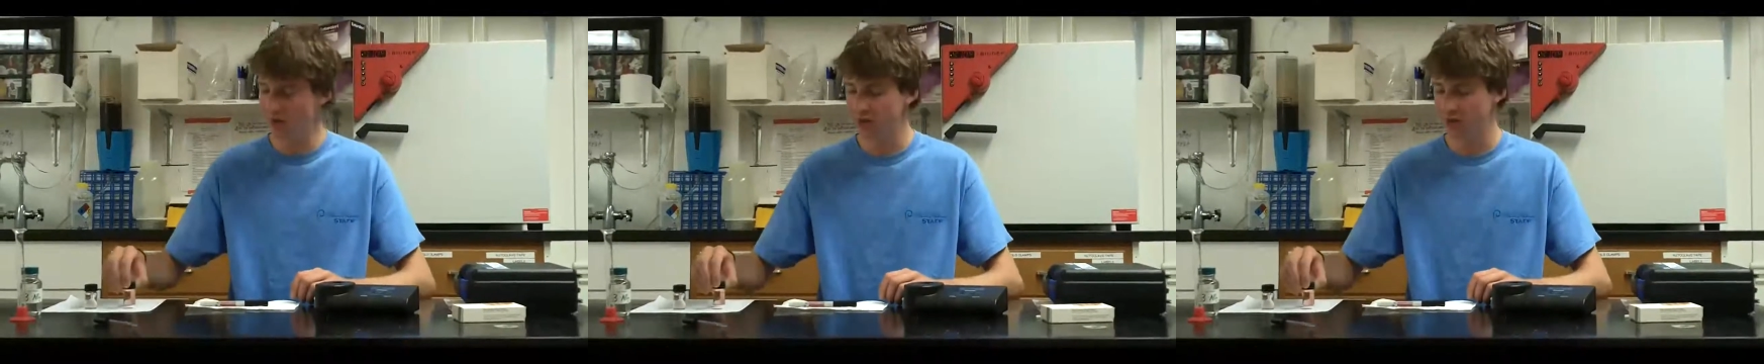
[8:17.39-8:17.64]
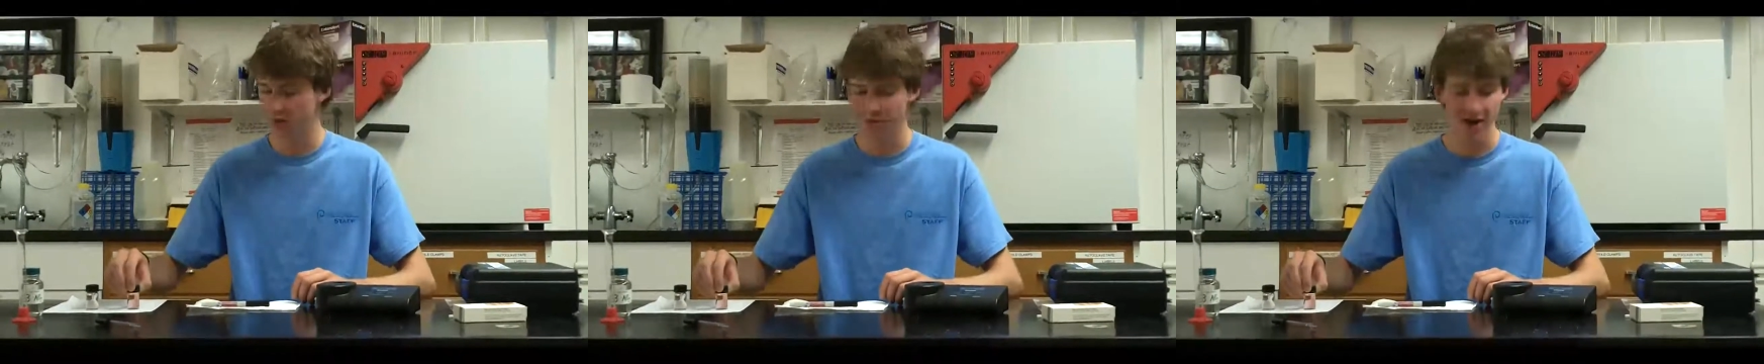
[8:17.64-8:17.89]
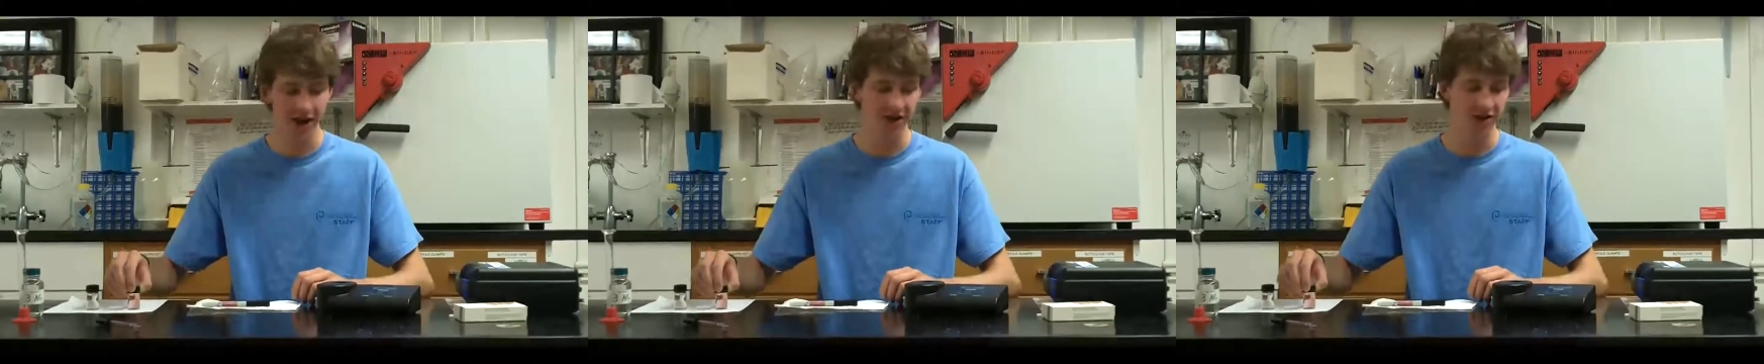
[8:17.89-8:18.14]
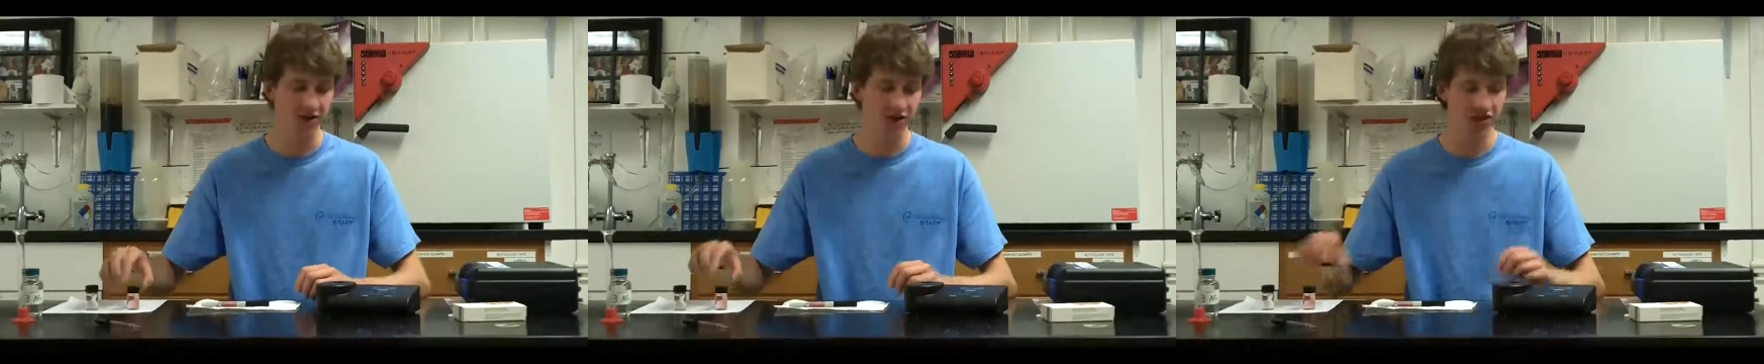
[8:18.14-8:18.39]
putting it back
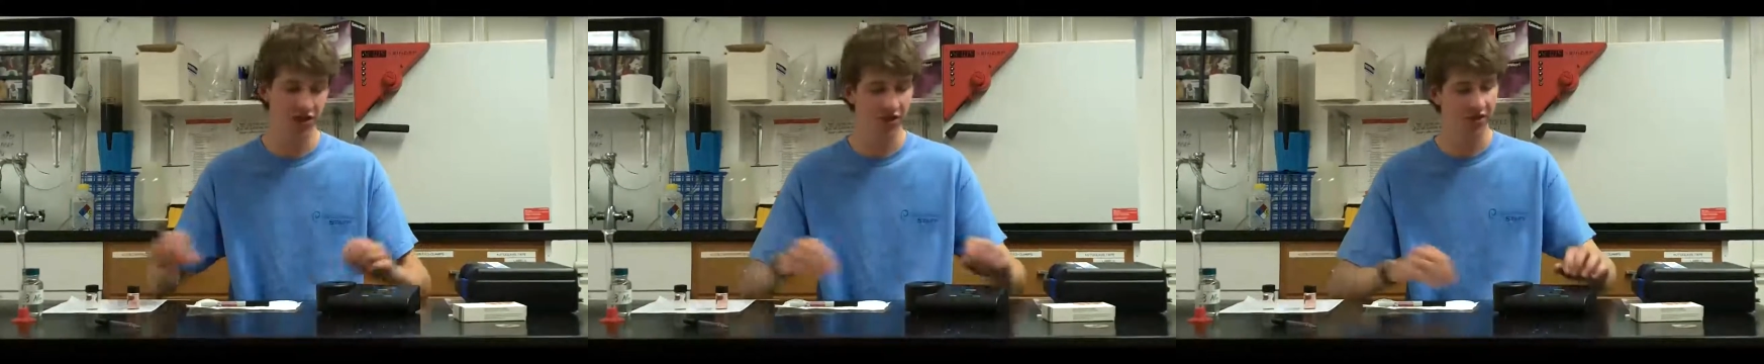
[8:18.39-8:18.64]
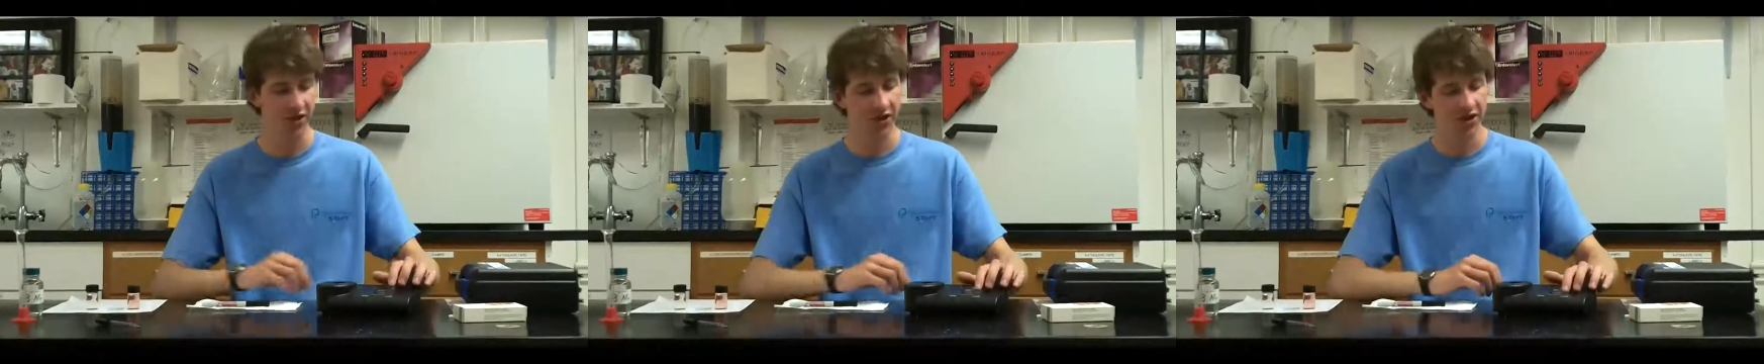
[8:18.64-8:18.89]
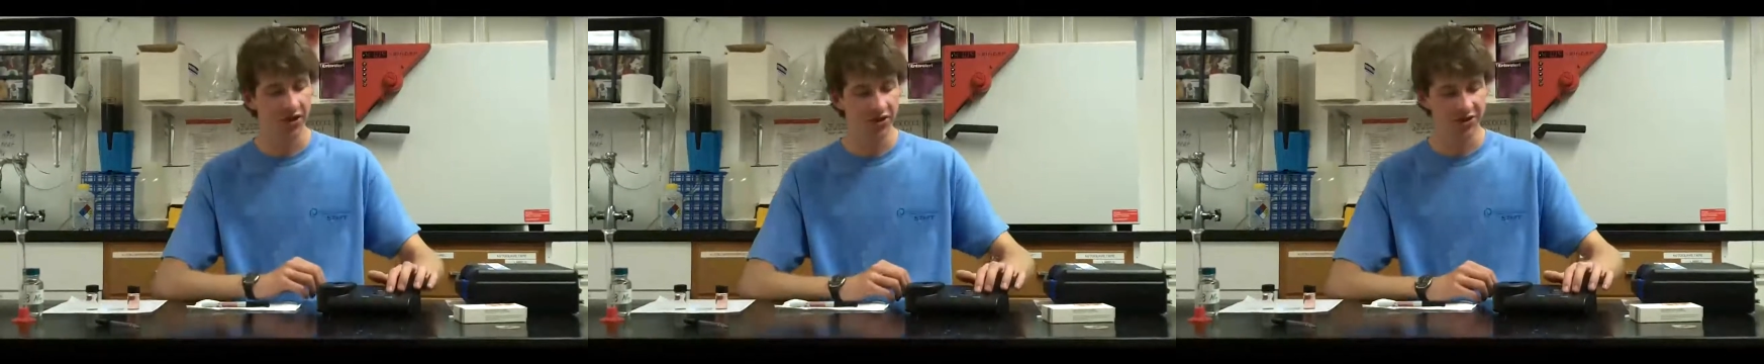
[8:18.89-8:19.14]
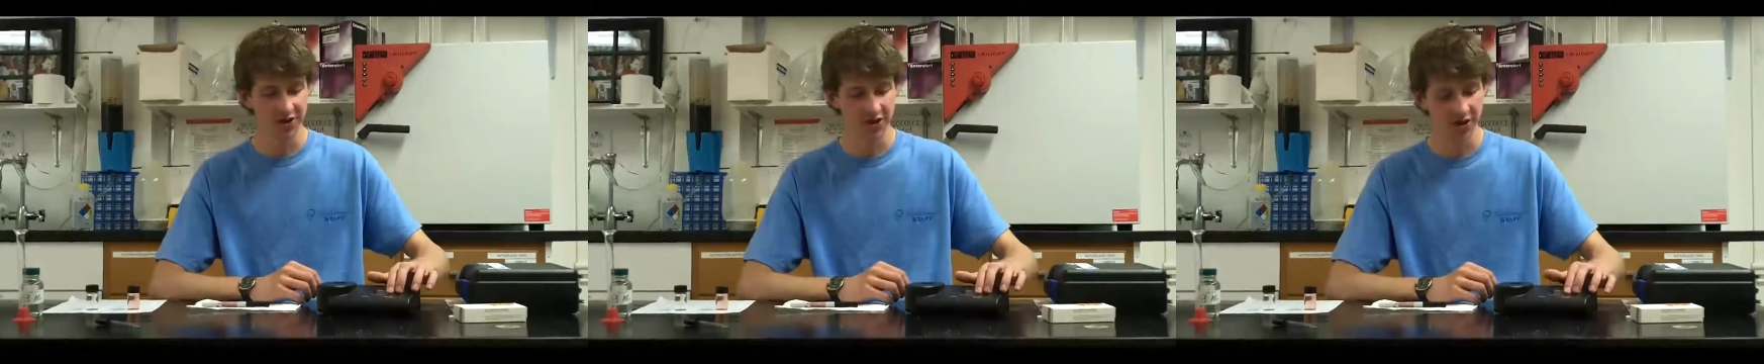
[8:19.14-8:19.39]
into your chart,
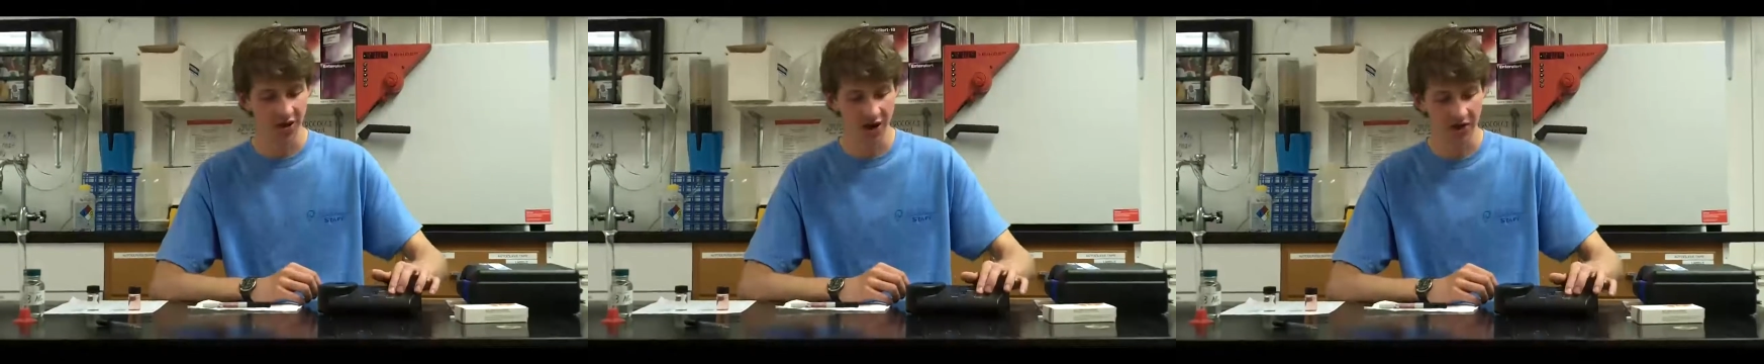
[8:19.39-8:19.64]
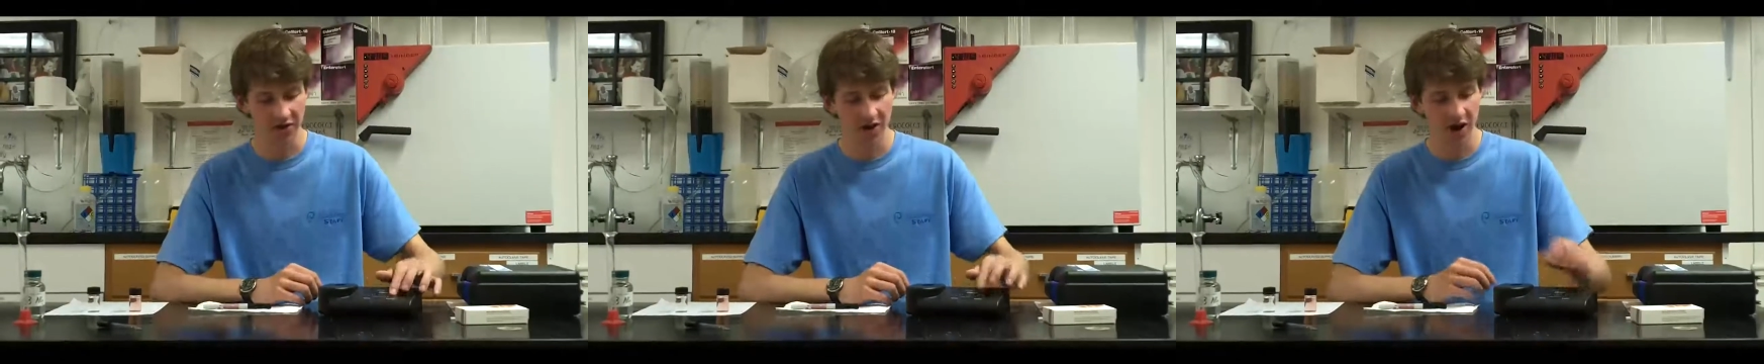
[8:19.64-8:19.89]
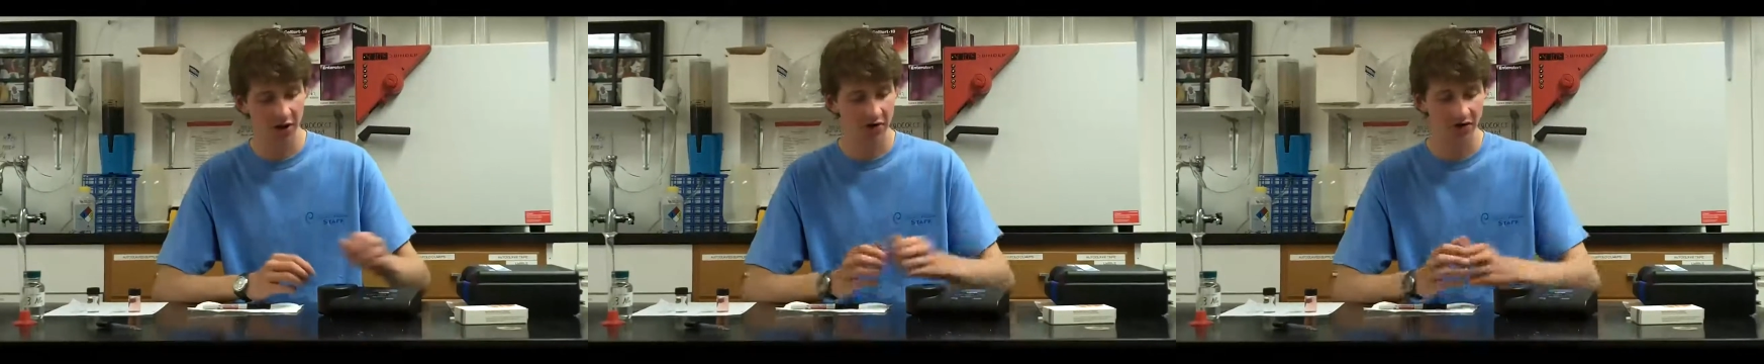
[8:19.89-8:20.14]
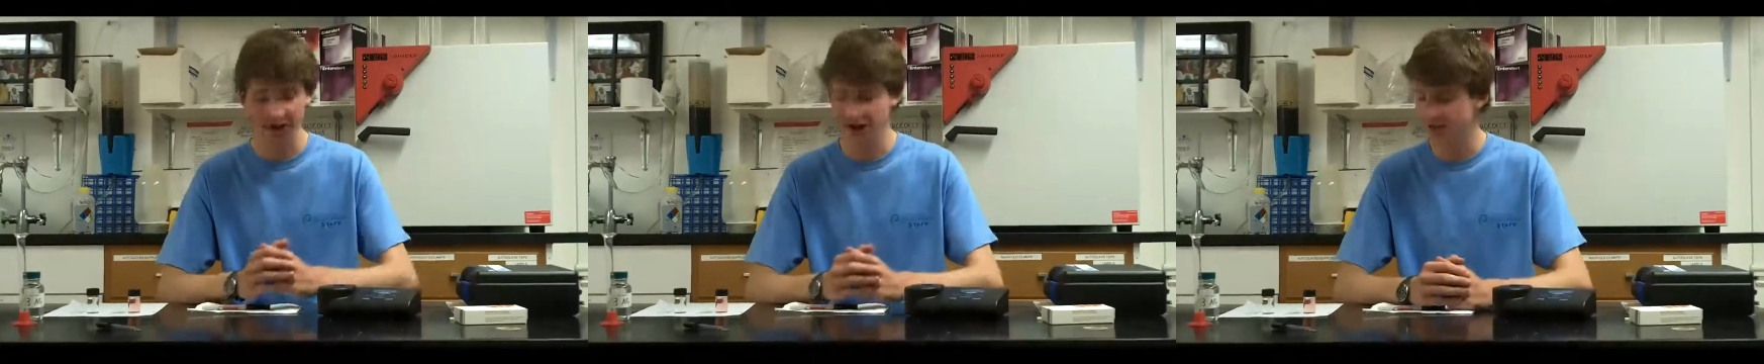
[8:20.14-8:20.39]
turn off the
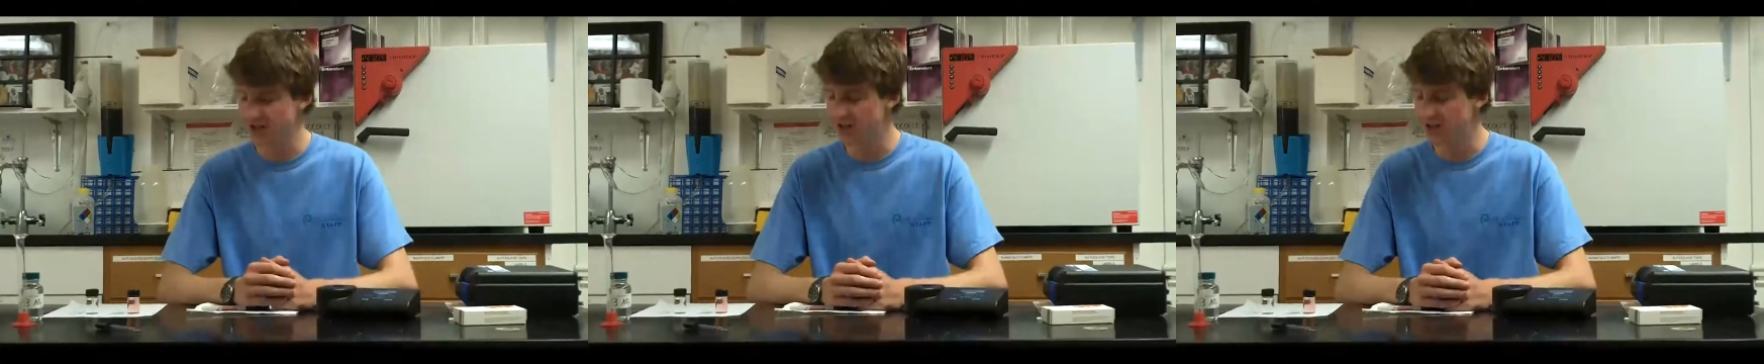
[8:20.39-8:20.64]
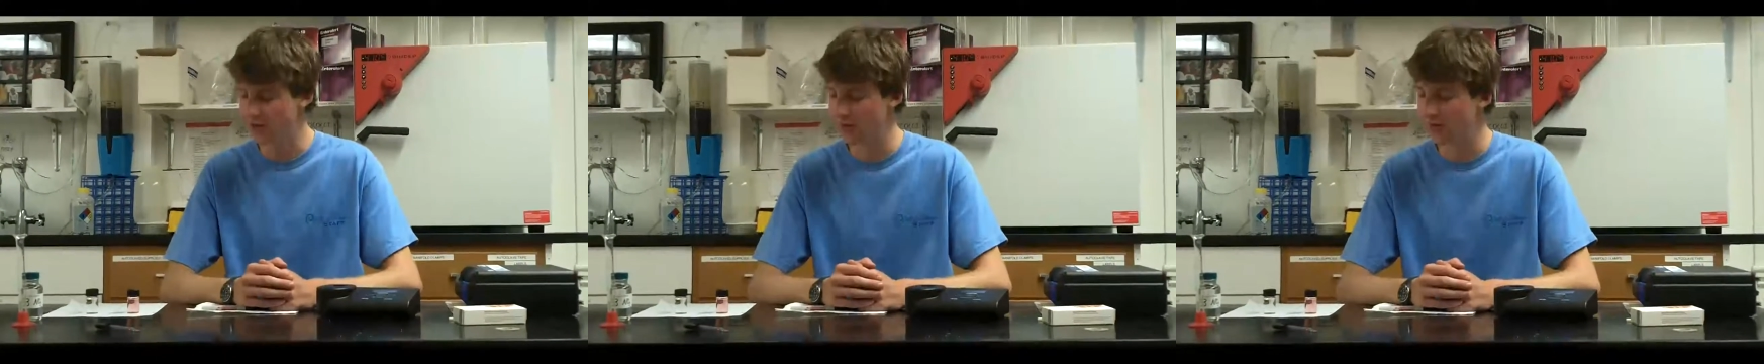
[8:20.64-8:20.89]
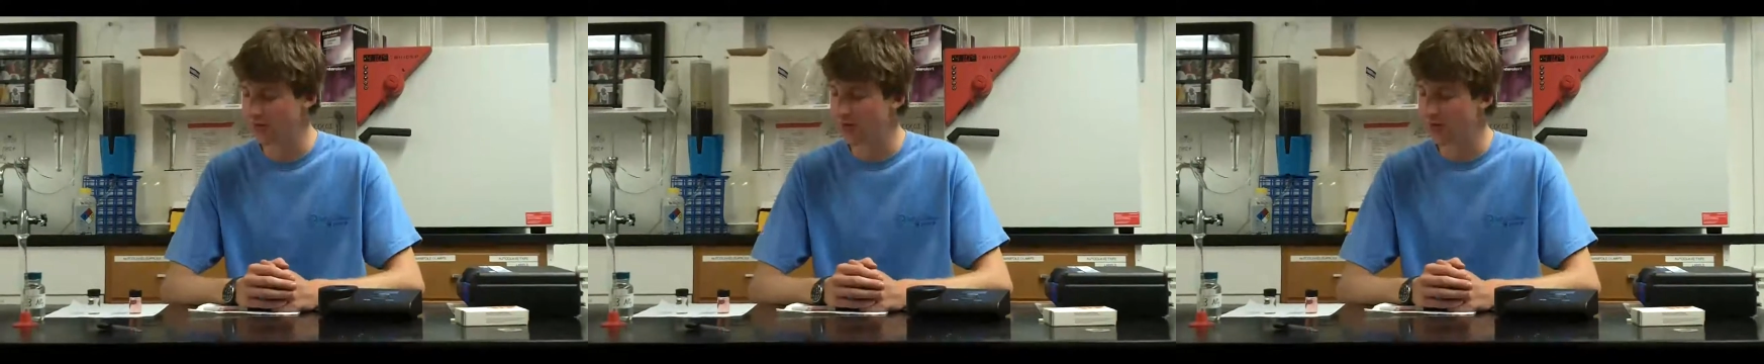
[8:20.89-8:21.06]
Aquafast 2,